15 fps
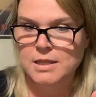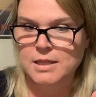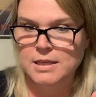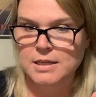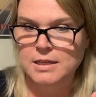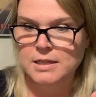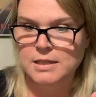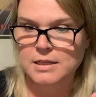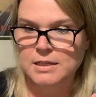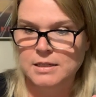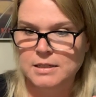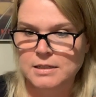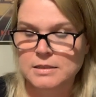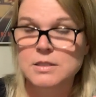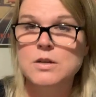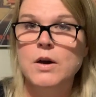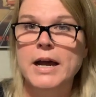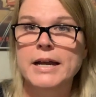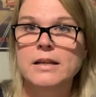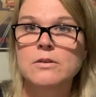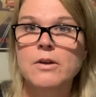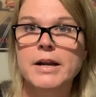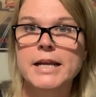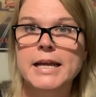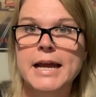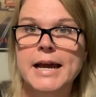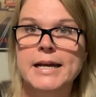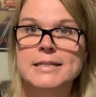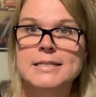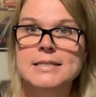The, so hyaluronic
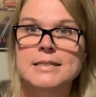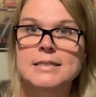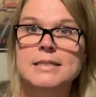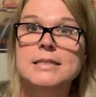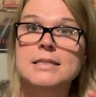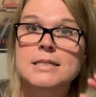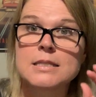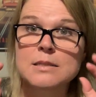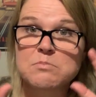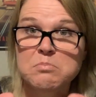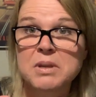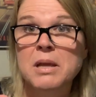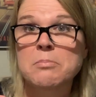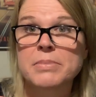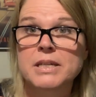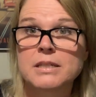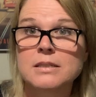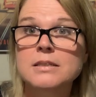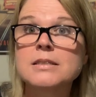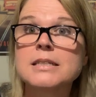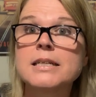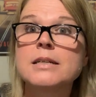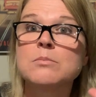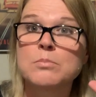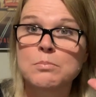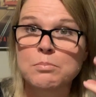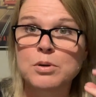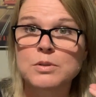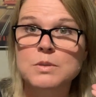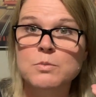acid is plumping
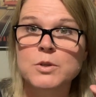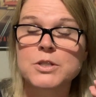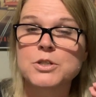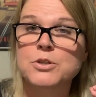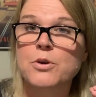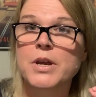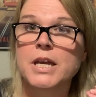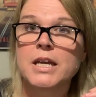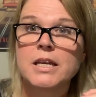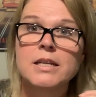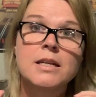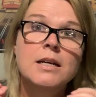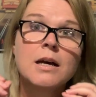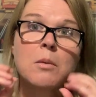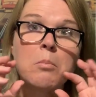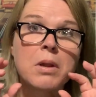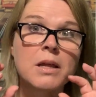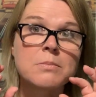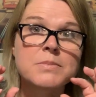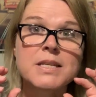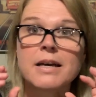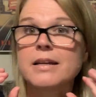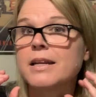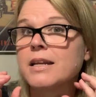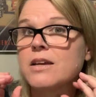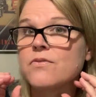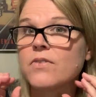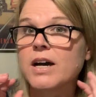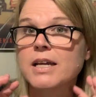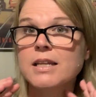it pulls moisture in, plumps out any
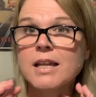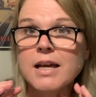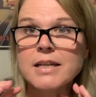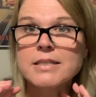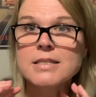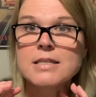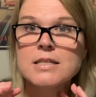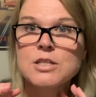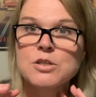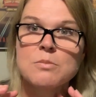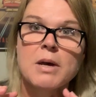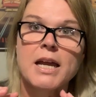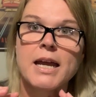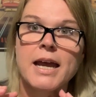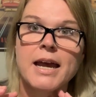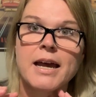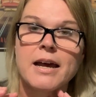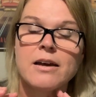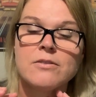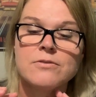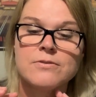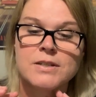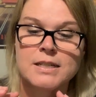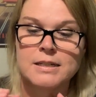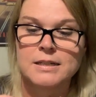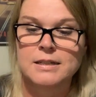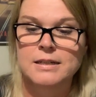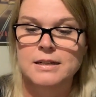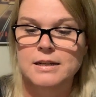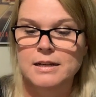fine lines that you might have.
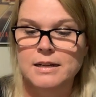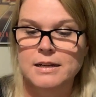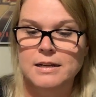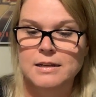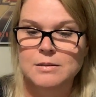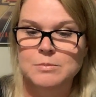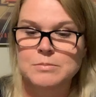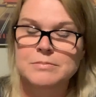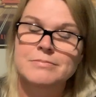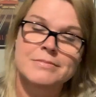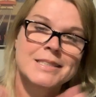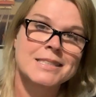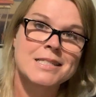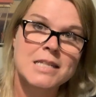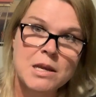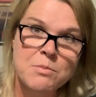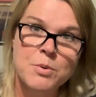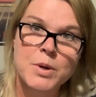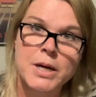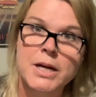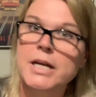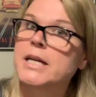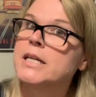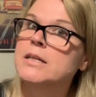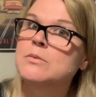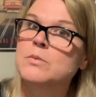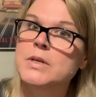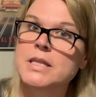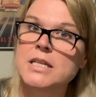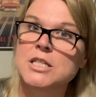Um, it's temporary
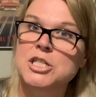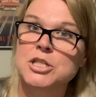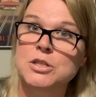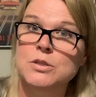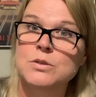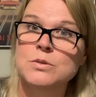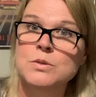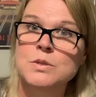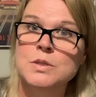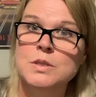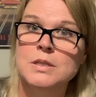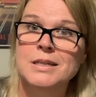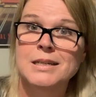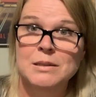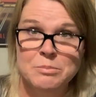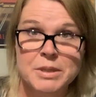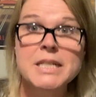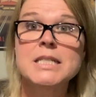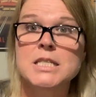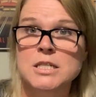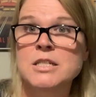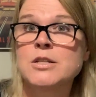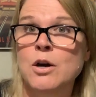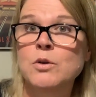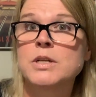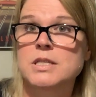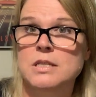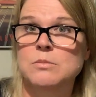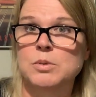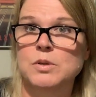with each use, but it's
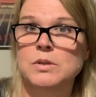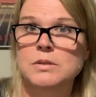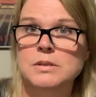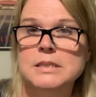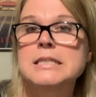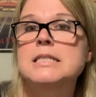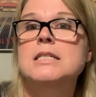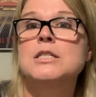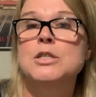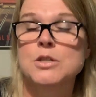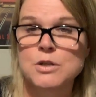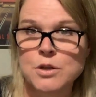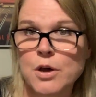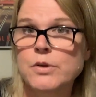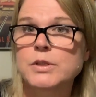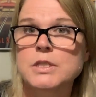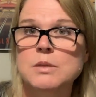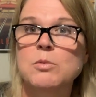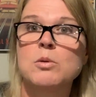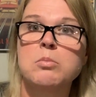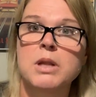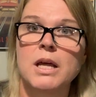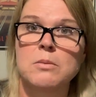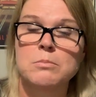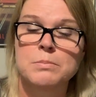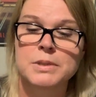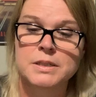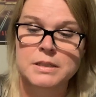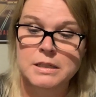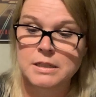noticeable. It's a noticeable plump.
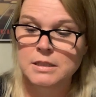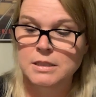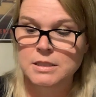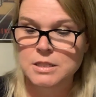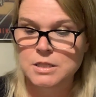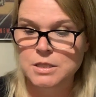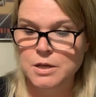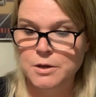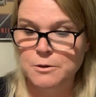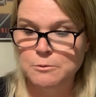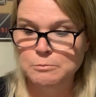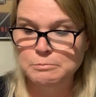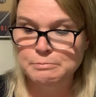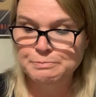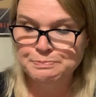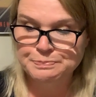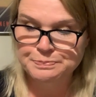So